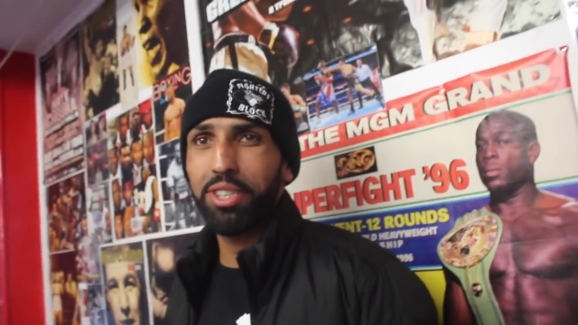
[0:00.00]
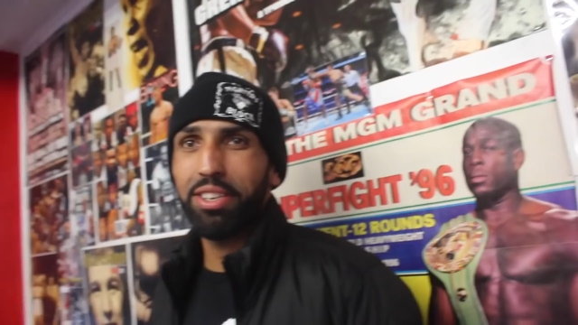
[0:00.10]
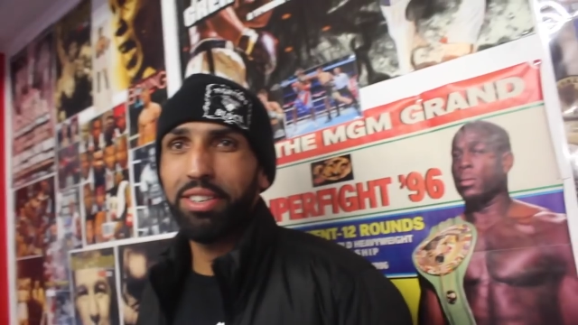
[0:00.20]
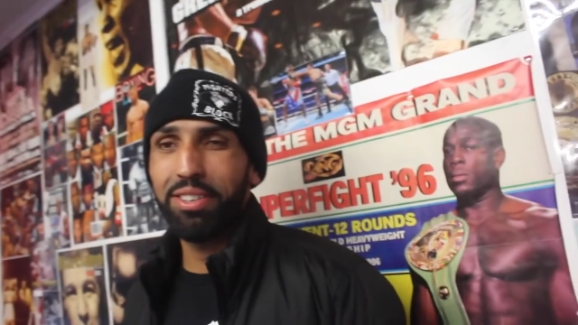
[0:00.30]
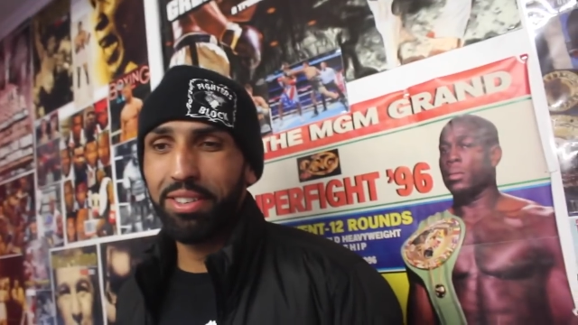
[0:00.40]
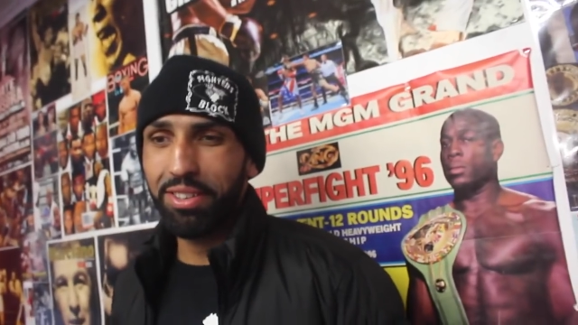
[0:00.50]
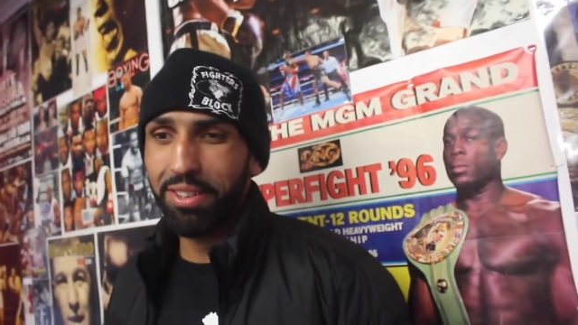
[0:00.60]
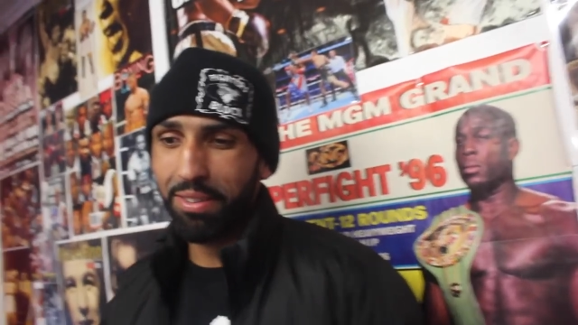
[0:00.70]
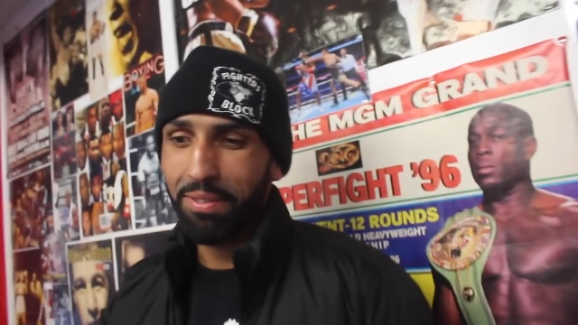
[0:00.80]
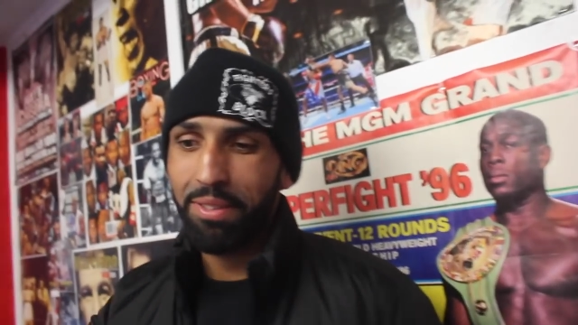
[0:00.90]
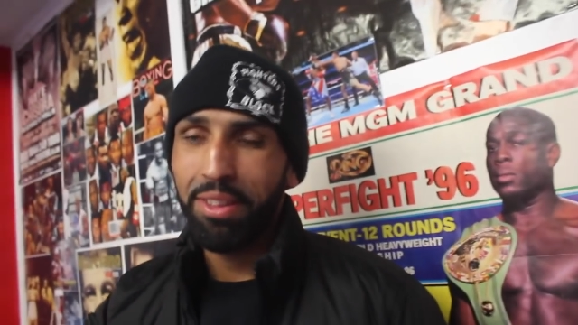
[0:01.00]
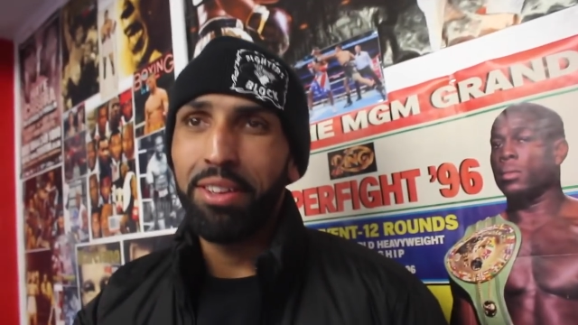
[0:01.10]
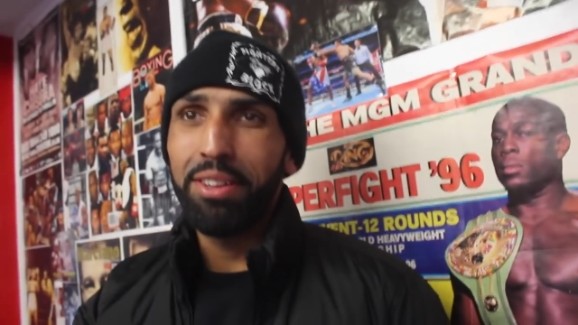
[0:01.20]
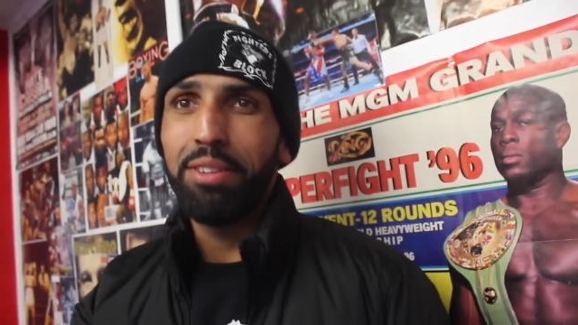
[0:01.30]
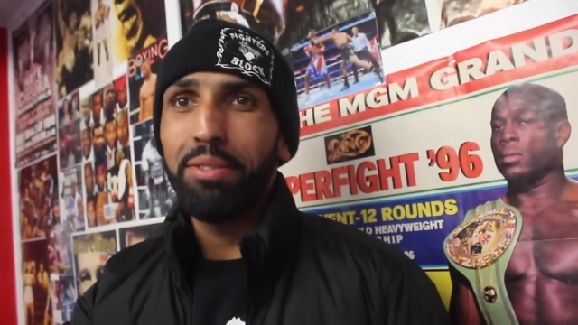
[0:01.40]
Speaker 1: listen, Aarron, have
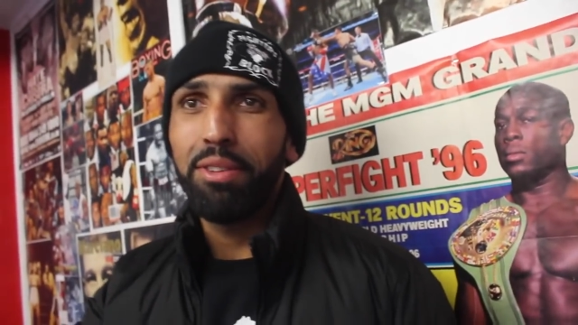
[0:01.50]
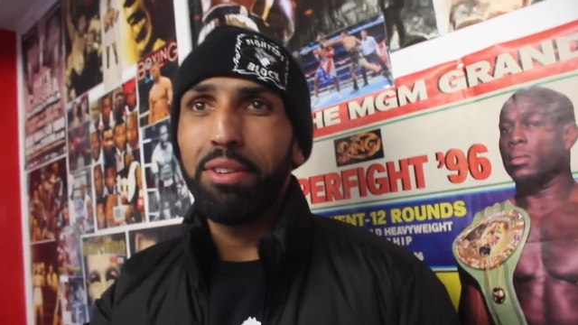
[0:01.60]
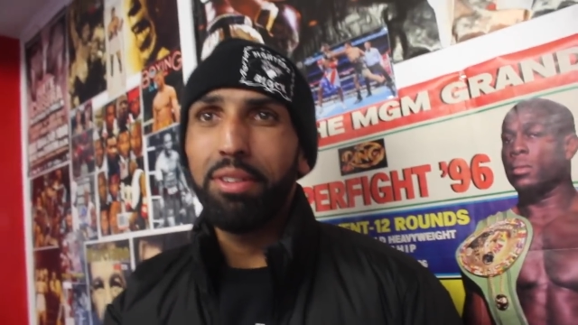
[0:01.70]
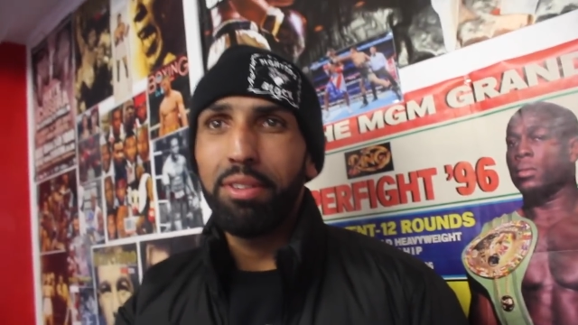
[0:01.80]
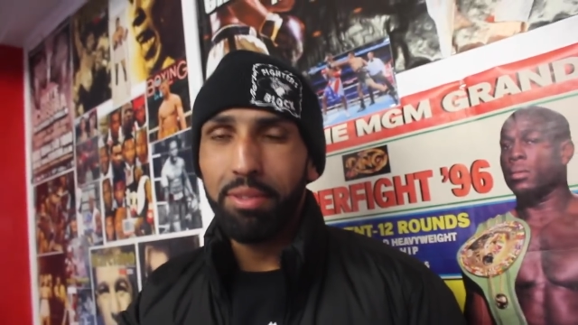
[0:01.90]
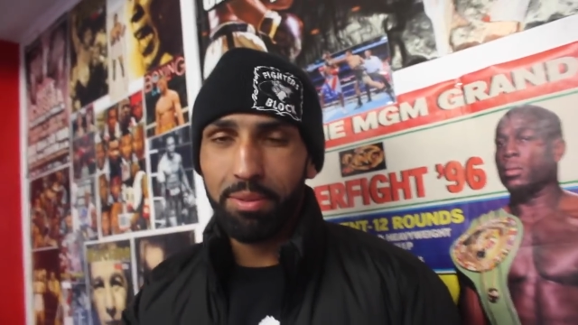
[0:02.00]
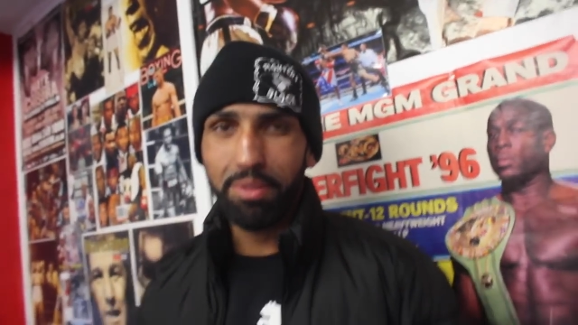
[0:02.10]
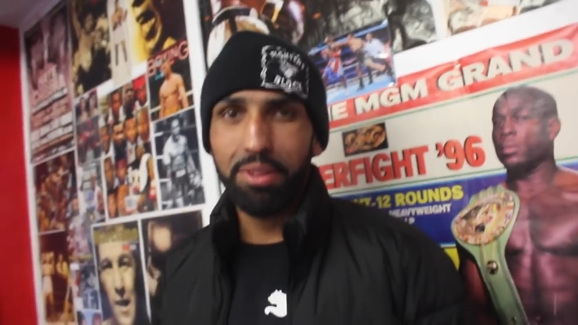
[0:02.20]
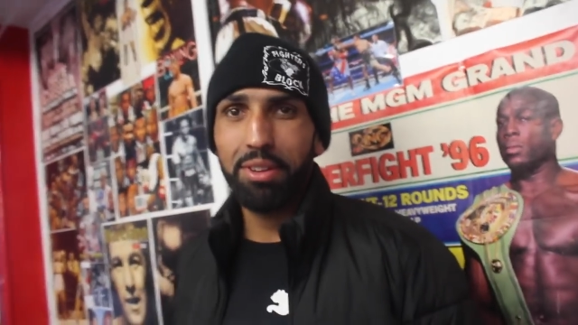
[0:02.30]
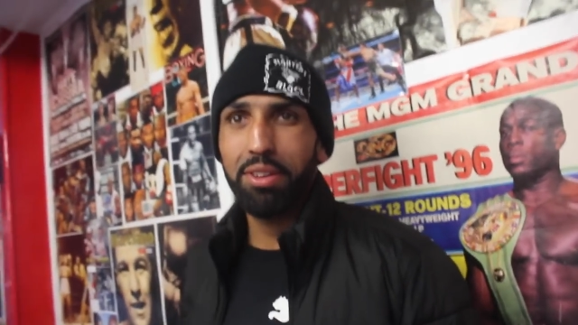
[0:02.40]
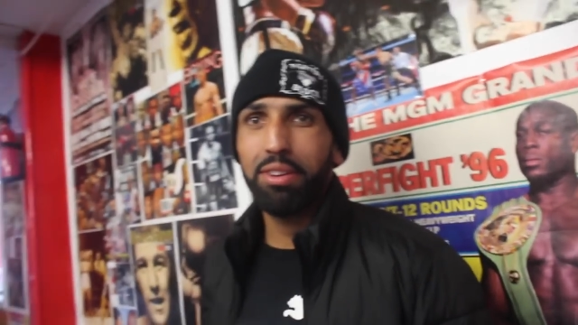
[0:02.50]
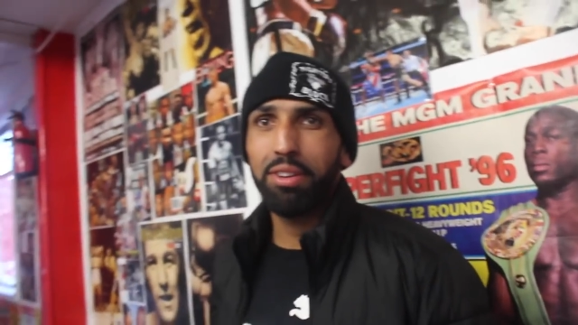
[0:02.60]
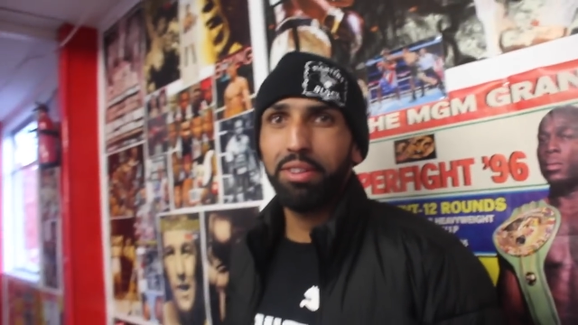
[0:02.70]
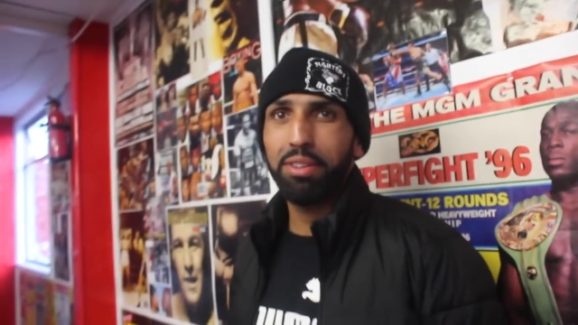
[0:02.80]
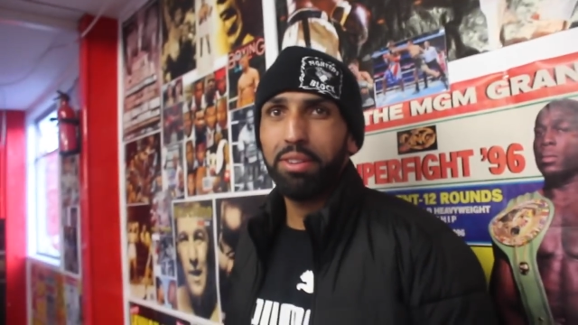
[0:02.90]
a good rest of the week. I'm sure I'll catch up with you soon. But
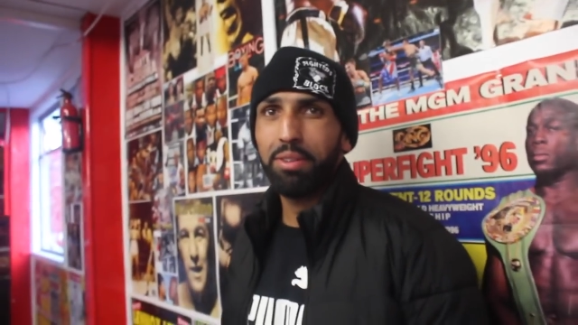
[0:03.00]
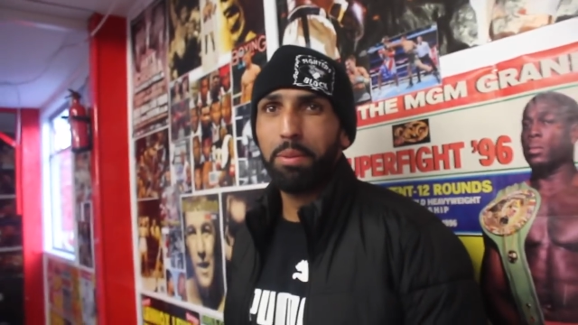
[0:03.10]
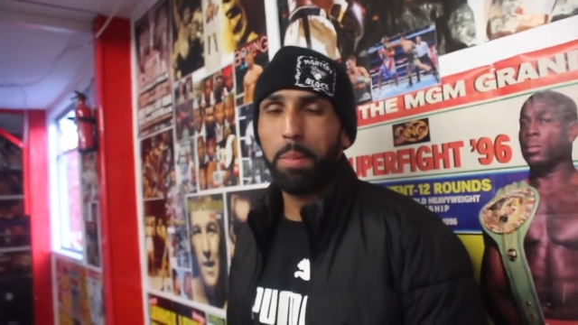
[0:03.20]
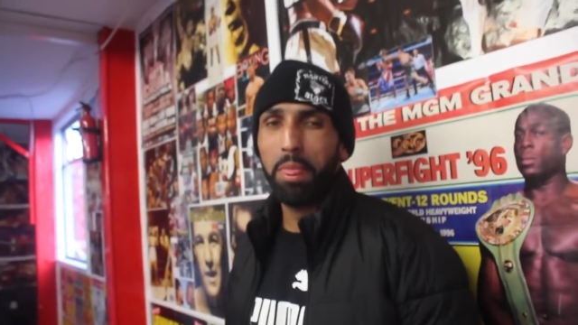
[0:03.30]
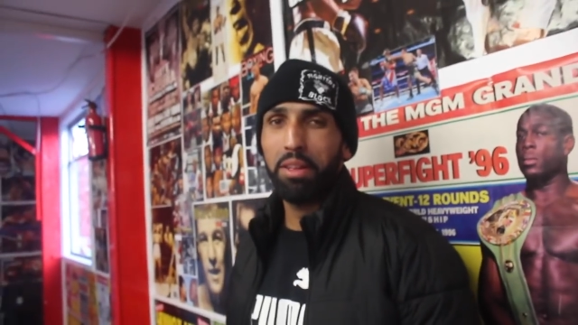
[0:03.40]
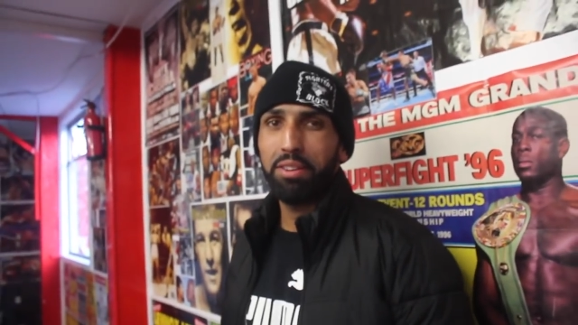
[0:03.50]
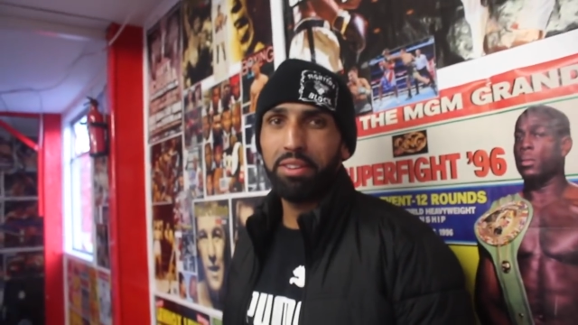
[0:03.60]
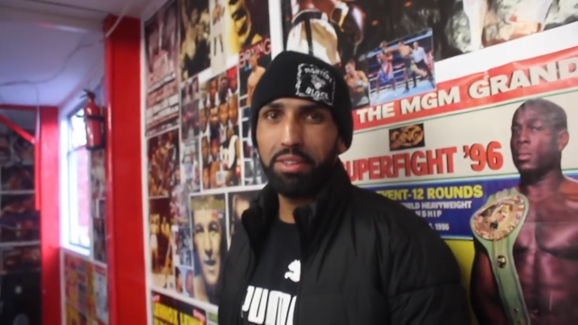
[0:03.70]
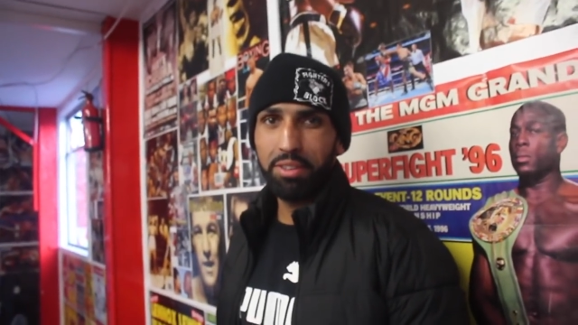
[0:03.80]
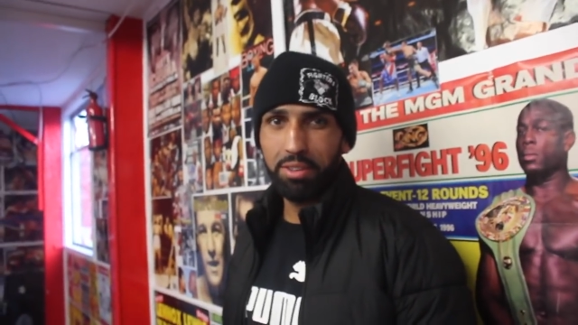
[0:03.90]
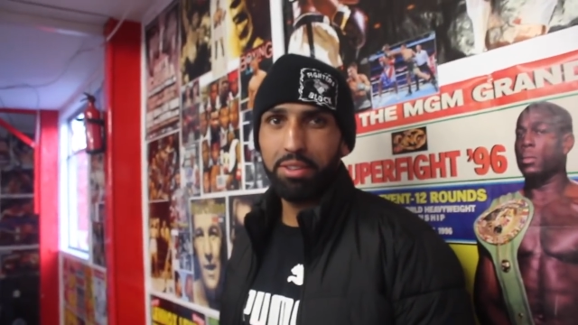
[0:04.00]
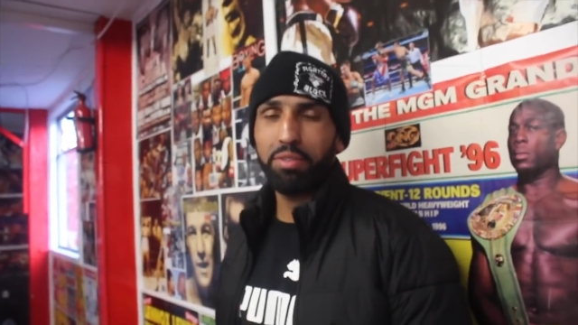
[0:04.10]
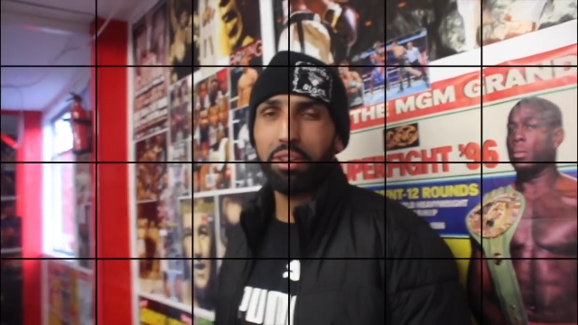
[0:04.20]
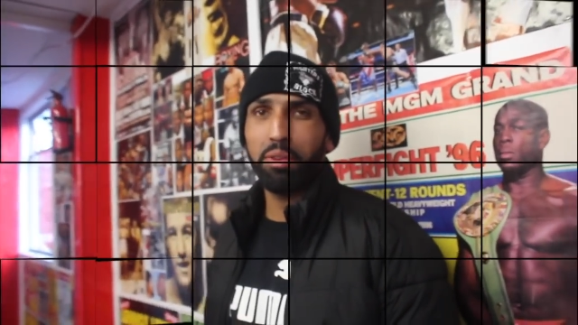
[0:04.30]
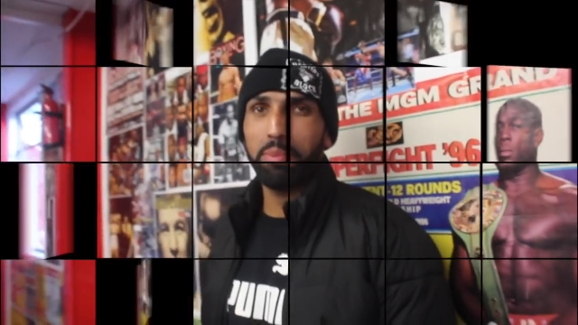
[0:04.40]
until then, thank you for IFL TV. Thank you